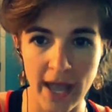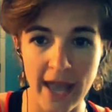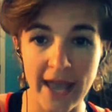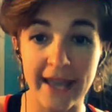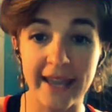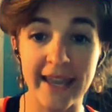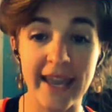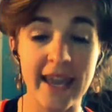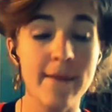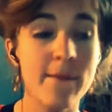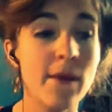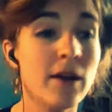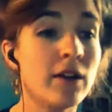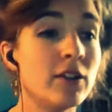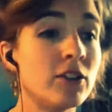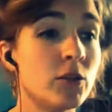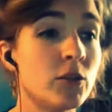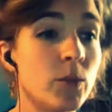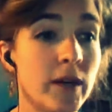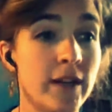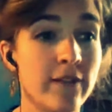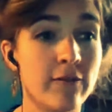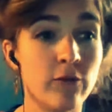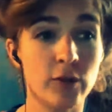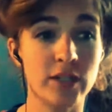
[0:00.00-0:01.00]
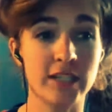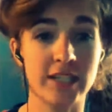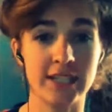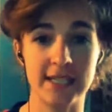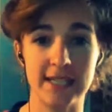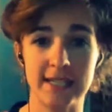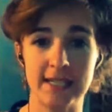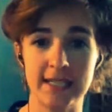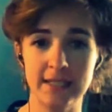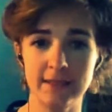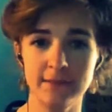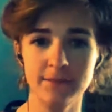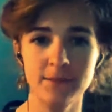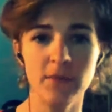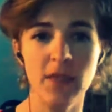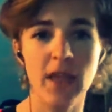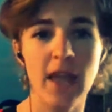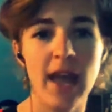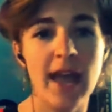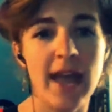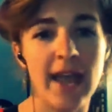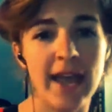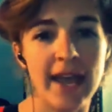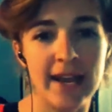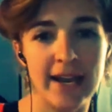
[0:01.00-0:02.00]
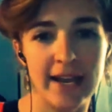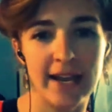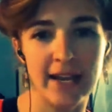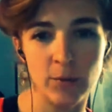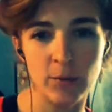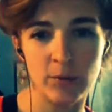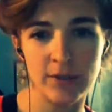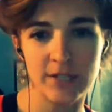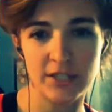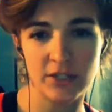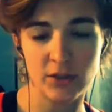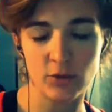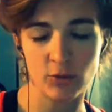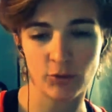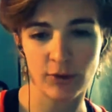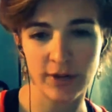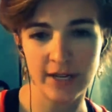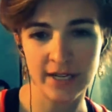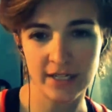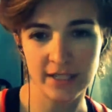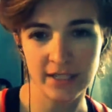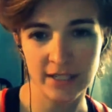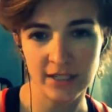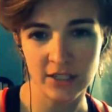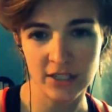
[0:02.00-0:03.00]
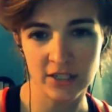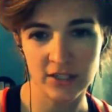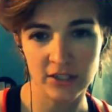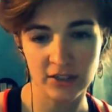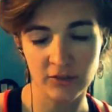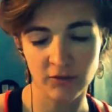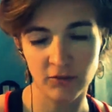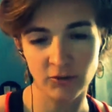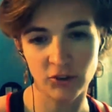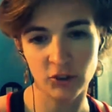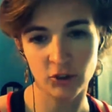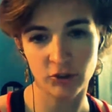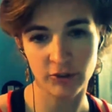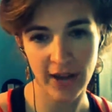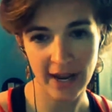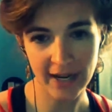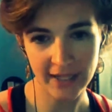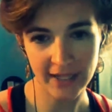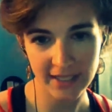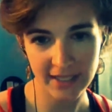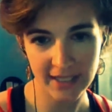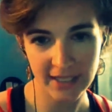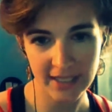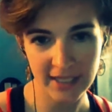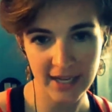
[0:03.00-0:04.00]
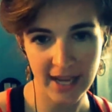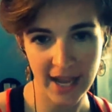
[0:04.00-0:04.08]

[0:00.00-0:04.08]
It came out in 2014, and it was written, directed,